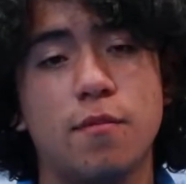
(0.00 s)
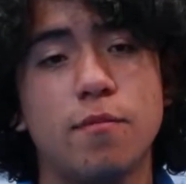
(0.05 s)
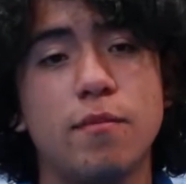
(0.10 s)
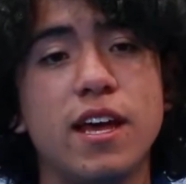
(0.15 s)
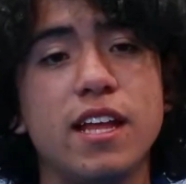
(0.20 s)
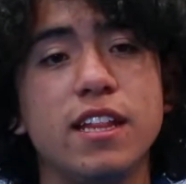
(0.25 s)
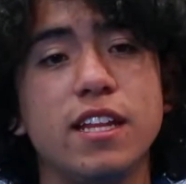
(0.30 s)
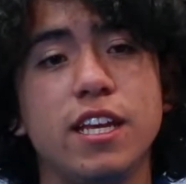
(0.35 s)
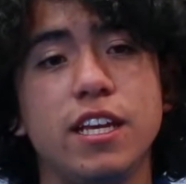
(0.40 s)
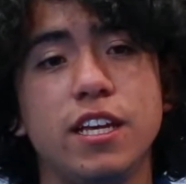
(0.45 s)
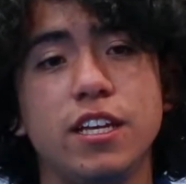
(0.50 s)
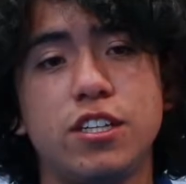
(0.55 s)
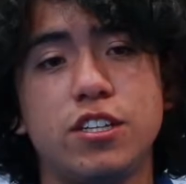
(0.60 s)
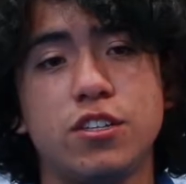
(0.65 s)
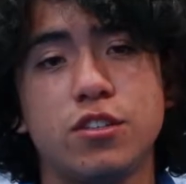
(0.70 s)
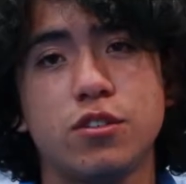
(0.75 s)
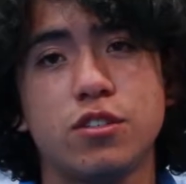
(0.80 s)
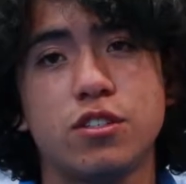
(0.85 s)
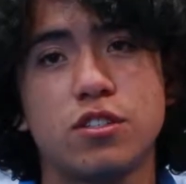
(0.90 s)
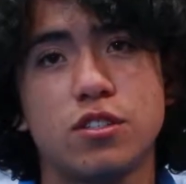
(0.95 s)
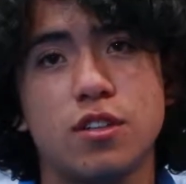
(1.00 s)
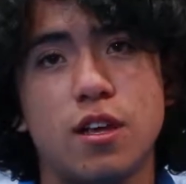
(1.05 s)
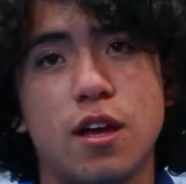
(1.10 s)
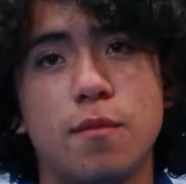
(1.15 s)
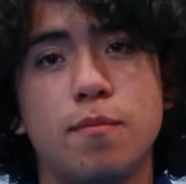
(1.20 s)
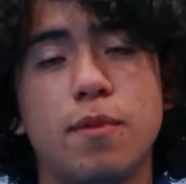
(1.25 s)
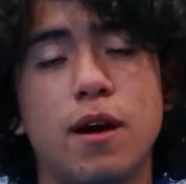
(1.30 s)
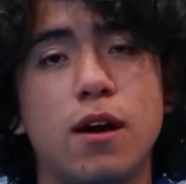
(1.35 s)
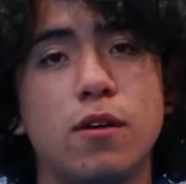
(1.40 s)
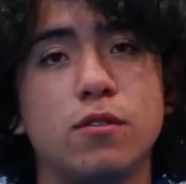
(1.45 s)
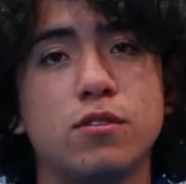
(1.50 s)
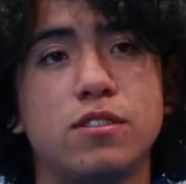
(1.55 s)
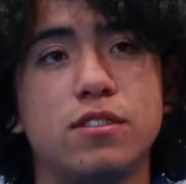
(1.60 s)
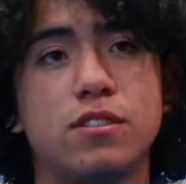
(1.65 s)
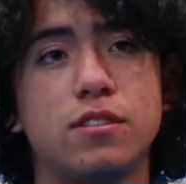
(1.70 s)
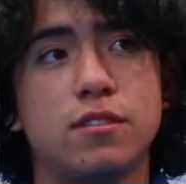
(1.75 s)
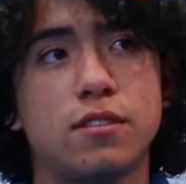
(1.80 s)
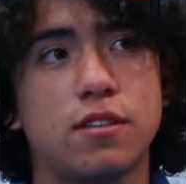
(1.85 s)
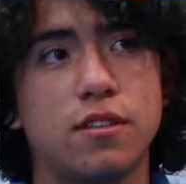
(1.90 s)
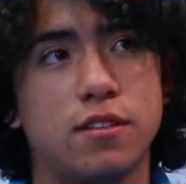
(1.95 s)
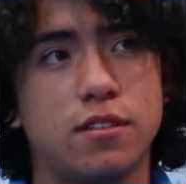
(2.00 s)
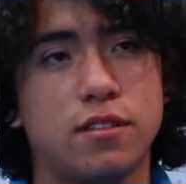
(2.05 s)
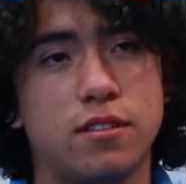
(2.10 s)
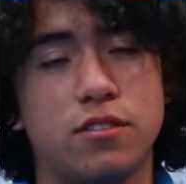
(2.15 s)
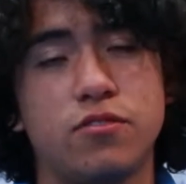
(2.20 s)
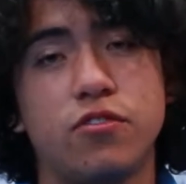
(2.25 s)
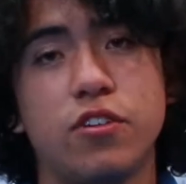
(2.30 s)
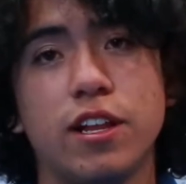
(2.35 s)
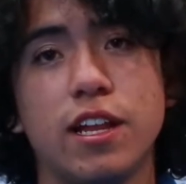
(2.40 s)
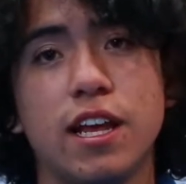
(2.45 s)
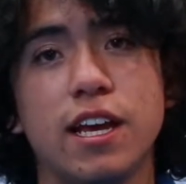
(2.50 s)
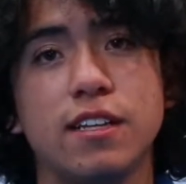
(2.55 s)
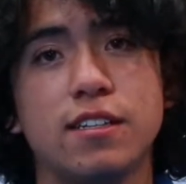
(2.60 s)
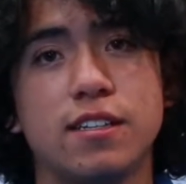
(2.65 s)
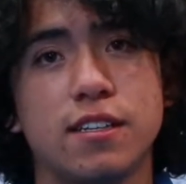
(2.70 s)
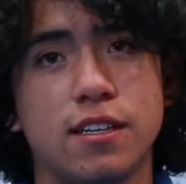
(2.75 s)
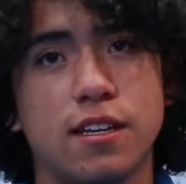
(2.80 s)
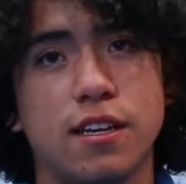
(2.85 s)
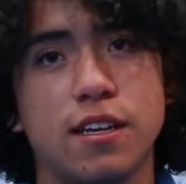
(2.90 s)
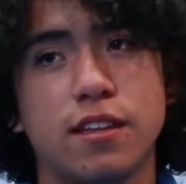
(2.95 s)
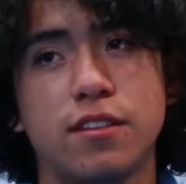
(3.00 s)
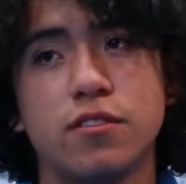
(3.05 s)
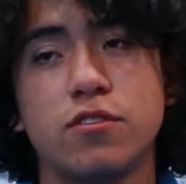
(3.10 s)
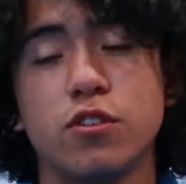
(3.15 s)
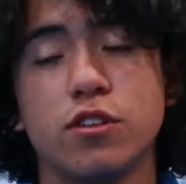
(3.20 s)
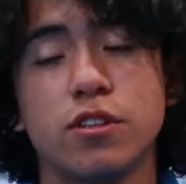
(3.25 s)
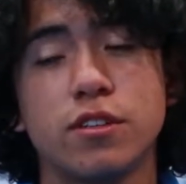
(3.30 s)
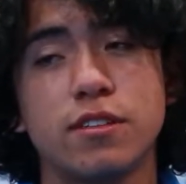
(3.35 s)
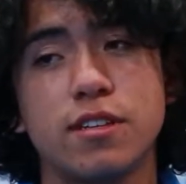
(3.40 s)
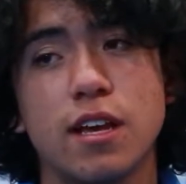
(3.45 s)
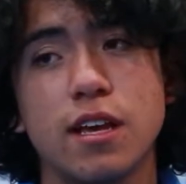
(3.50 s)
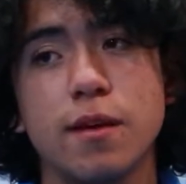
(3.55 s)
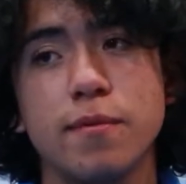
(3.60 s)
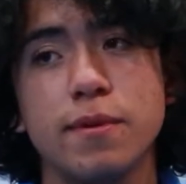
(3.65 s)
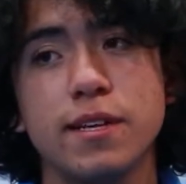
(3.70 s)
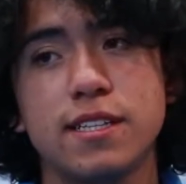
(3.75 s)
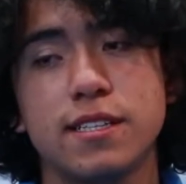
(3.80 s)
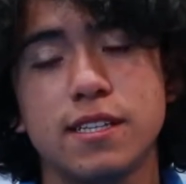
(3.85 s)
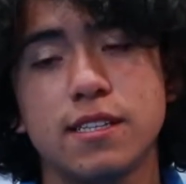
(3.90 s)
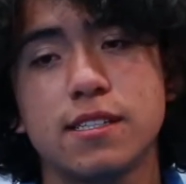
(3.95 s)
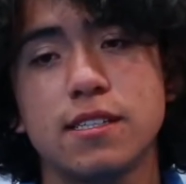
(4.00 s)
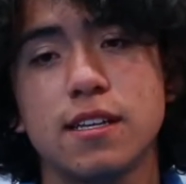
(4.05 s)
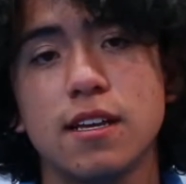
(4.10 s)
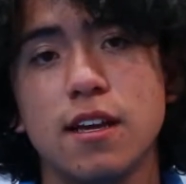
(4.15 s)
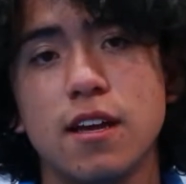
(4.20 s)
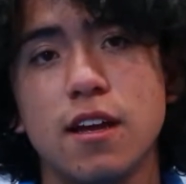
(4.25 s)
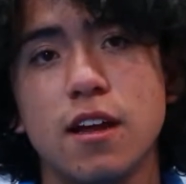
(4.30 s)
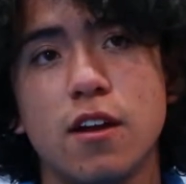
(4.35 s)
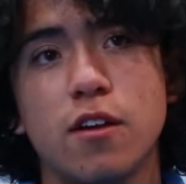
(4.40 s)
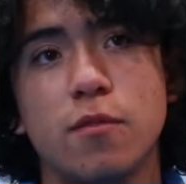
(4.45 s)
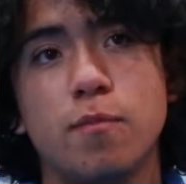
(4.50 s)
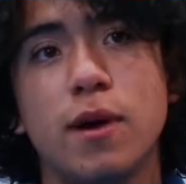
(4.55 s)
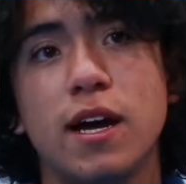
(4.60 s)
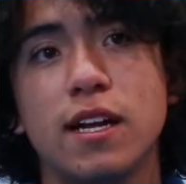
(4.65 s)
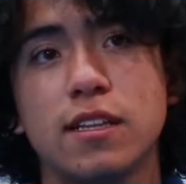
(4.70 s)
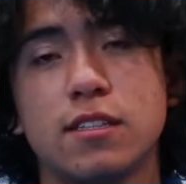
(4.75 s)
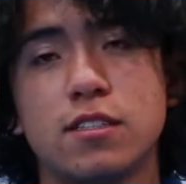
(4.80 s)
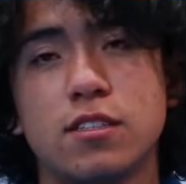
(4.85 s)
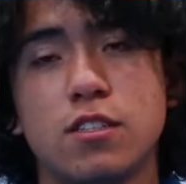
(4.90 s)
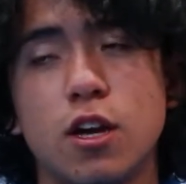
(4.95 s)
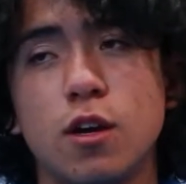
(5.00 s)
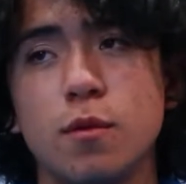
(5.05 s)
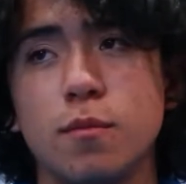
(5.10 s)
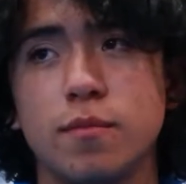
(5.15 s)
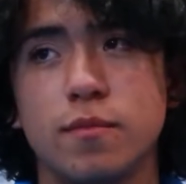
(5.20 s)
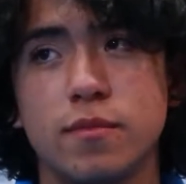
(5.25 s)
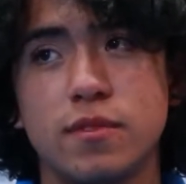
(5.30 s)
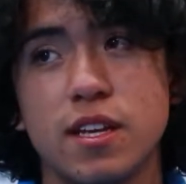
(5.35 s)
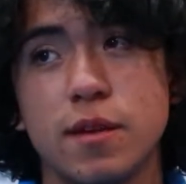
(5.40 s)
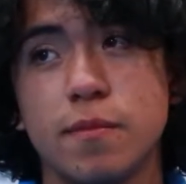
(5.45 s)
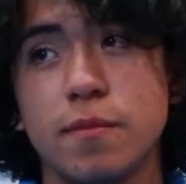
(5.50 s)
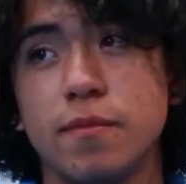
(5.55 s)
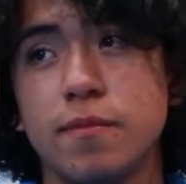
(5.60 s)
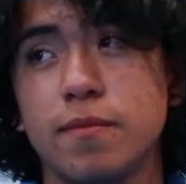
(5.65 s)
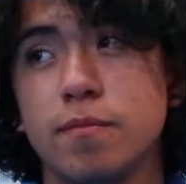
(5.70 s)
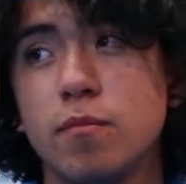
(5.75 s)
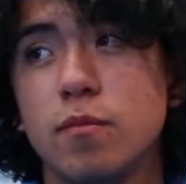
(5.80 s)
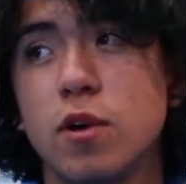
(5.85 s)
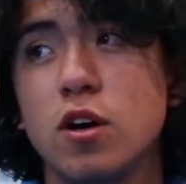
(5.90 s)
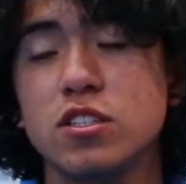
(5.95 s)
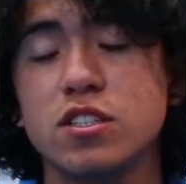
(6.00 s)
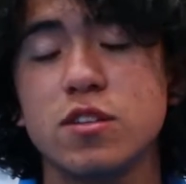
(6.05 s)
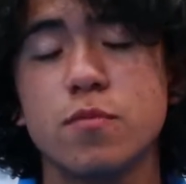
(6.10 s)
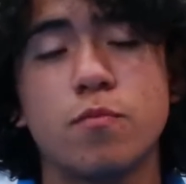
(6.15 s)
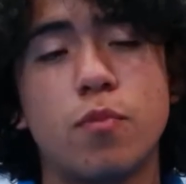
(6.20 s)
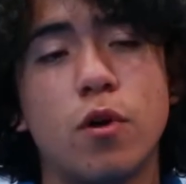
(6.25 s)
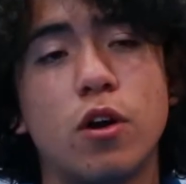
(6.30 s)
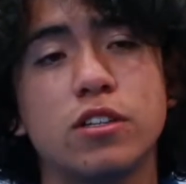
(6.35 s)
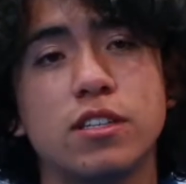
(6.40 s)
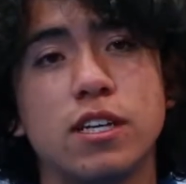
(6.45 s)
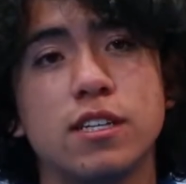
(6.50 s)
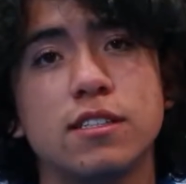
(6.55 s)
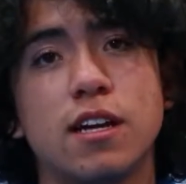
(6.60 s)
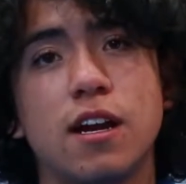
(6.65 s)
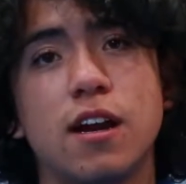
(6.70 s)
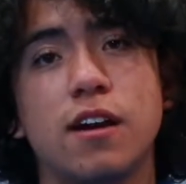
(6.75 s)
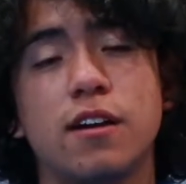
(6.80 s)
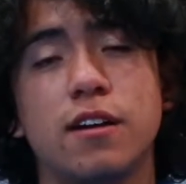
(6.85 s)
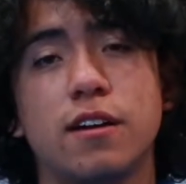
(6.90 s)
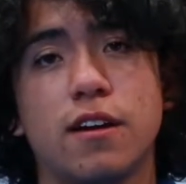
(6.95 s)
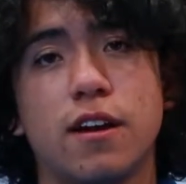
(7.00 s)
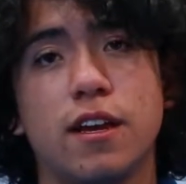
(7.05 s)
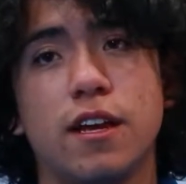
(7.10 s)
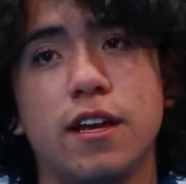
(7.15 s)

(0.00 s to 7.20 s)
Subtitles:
many issues about related to the diabetes, but some the most important are